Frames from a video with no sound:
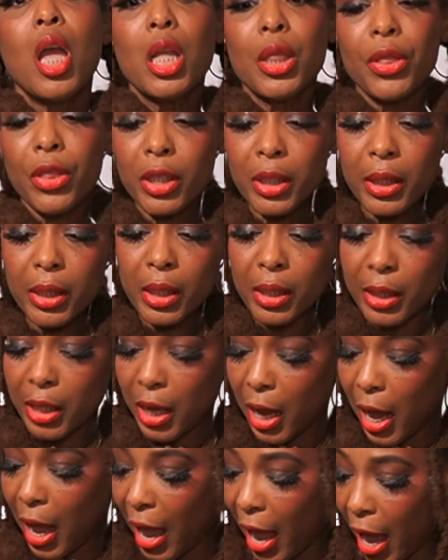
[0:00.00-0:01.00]
This is
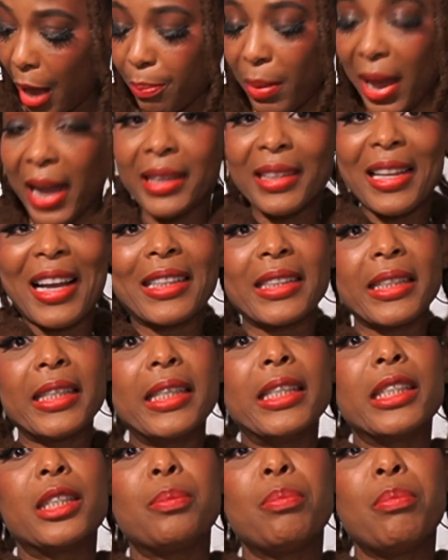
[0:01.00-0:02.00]
a handbag that
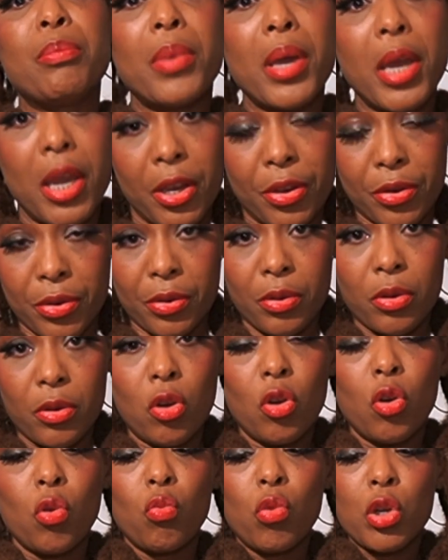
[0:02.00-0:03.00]
is made
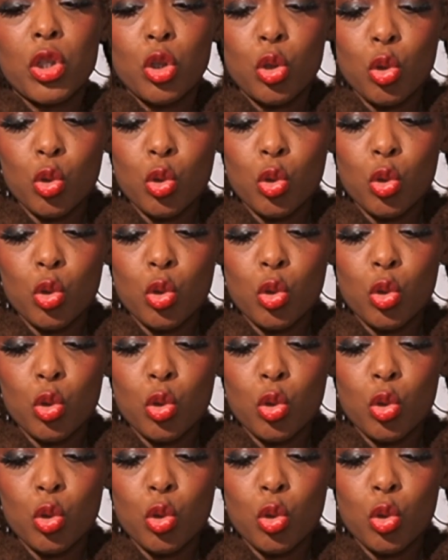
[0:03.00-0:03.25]
with